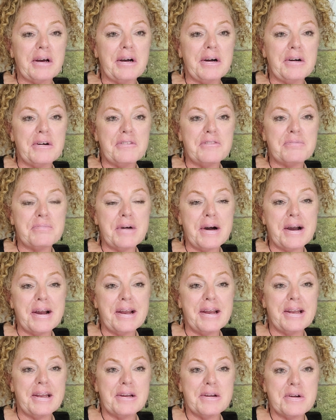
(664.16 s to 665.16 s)
of
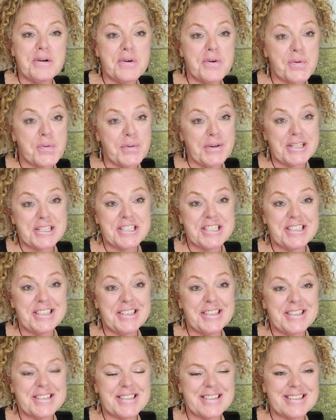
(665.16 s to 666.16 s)
my
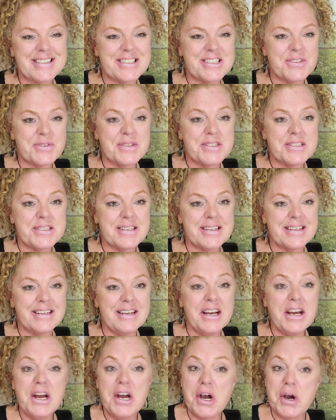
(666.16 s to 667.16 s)
witchiness, because there is a
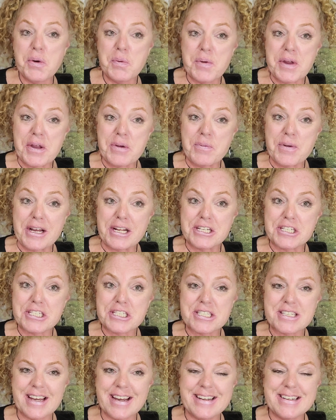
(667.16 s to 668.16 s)
wee witch
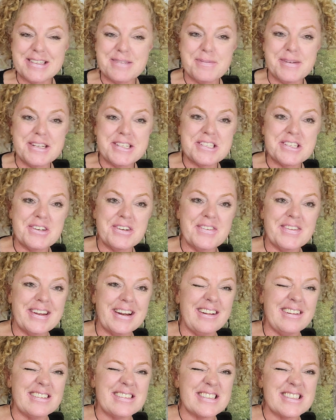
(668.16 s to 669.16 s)
side to me too that
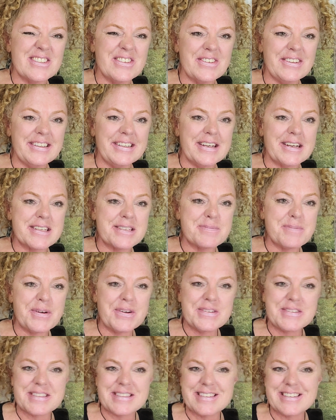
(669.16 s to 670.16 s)
I'll slowly
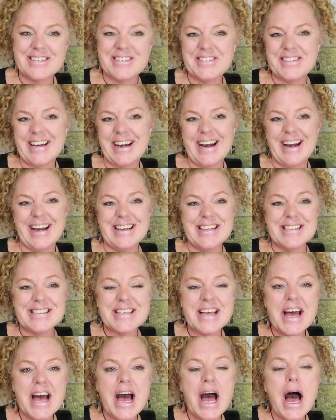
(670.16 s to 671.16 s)
expose to you guys.
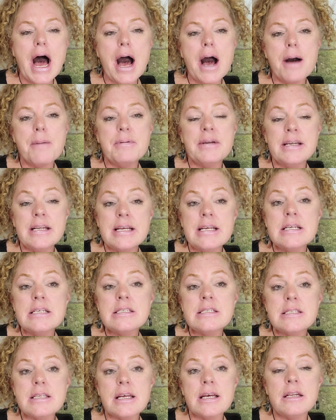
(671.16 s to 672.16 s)
But it
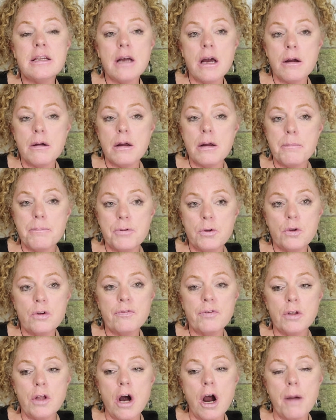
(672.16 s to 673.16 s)
is a
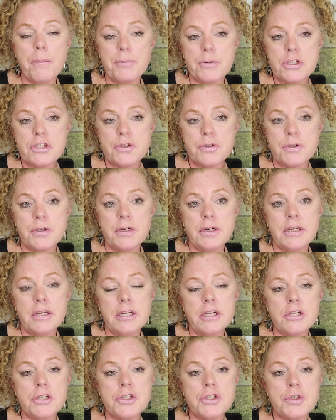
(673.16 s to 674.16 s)
beautiful
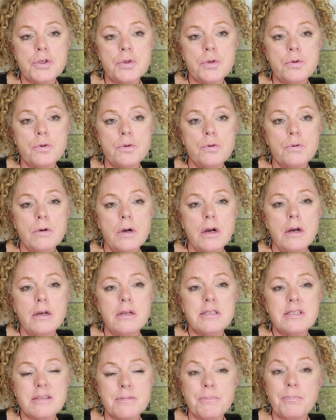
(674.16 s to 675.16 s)
opportunity to
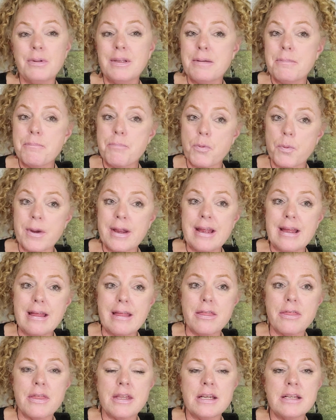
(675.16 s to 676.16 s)
simply
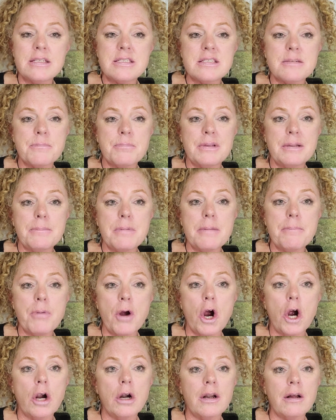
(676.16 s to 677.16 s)
breathe and simply be
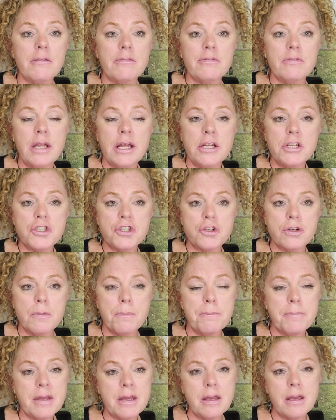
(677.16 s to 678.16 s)
part of nature
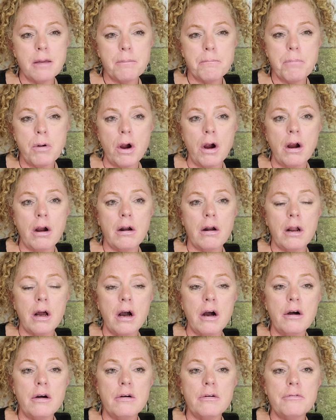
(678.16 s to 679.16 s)
and being part
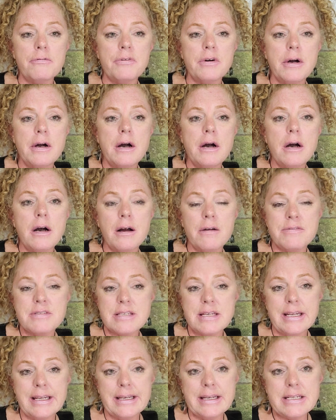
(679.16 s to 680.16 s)
of
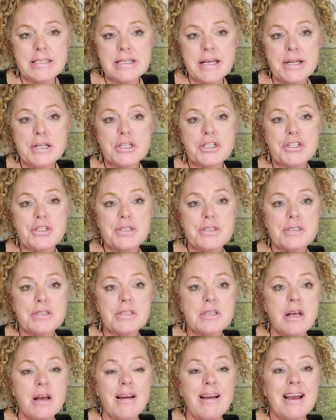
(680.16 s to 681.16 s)
setting
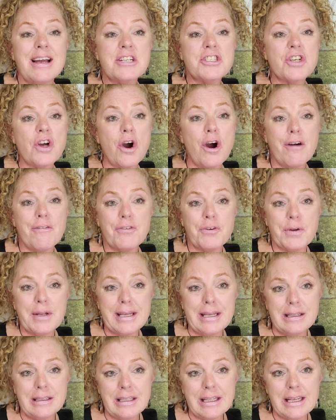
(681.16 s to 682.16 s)
intentions, and to offer
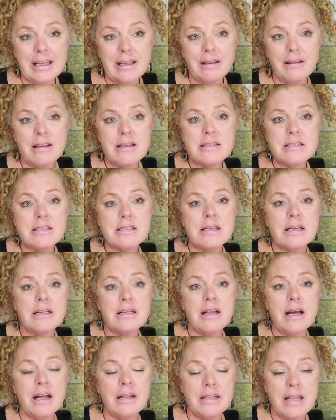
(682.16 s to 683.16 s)
healing is
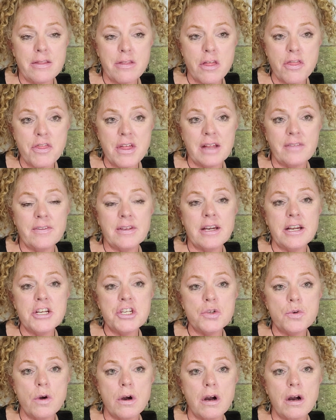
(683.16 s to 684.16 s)
another thing that I
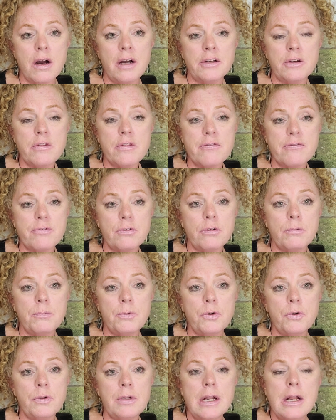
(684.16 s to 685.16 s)
do under the full
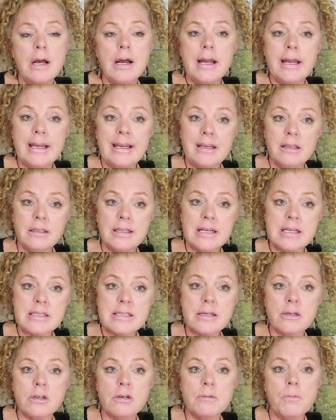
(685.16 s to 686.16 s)
moon. Healing
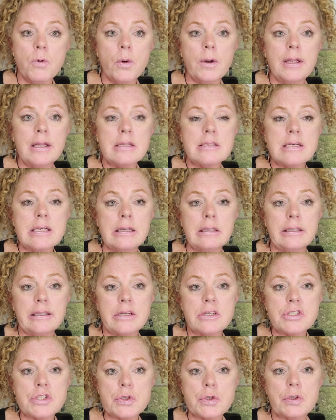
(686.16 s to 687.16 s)
ceremonies, healing
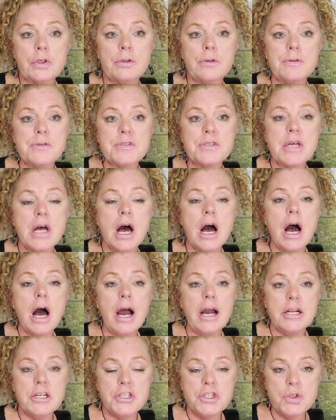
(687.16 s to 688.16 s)
circles.
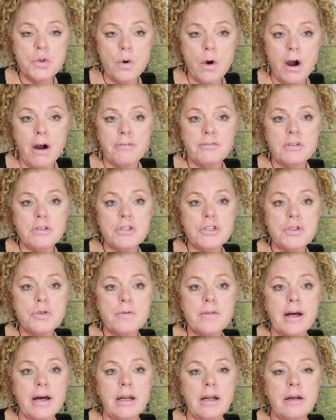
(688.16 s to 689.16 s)
I do often do
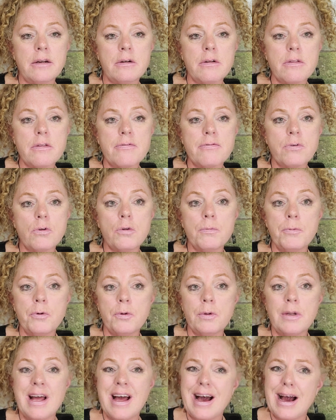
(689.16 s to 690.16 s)
that under the full
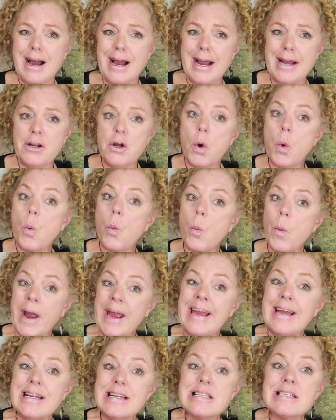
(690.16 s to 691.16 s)
moon. I don't
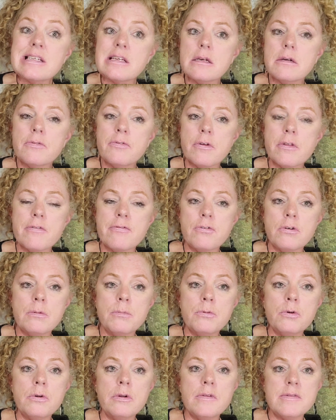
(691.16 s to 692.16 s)
wait for the full
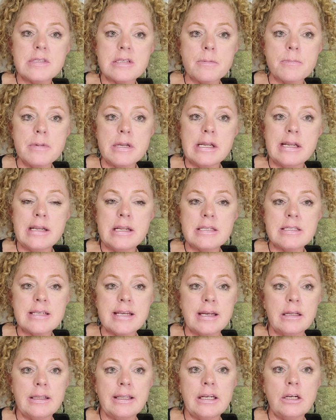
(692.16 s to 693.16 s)
moon if somebody needs
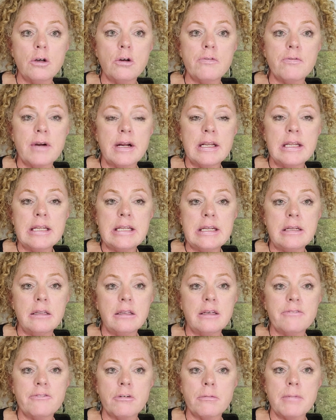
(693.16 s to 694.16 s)
healing or if I need
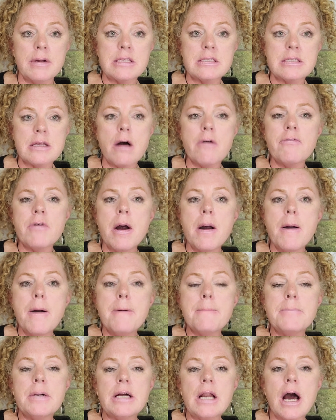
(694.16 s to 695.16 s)
healing for myself,
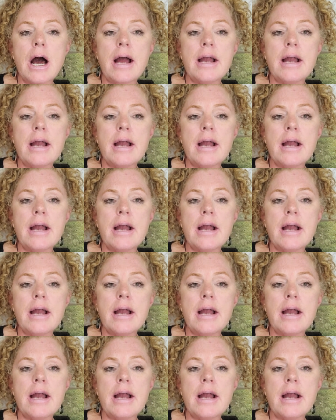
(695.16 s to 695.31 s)
but